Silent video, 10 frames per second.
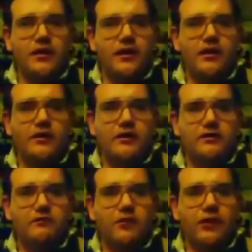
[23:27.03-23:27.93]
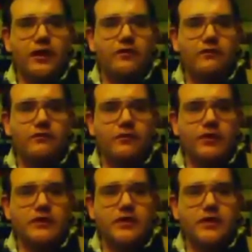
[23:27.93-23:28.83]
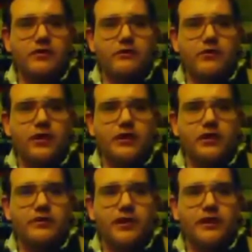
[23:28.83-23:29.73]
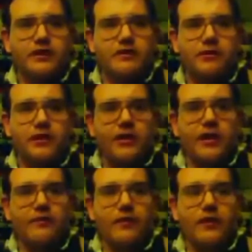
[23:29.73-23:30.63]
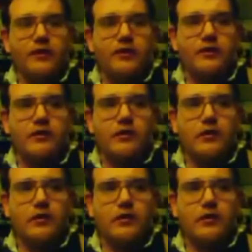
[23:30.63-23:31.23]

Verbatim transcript: I'm continuing working on the pages of my comic.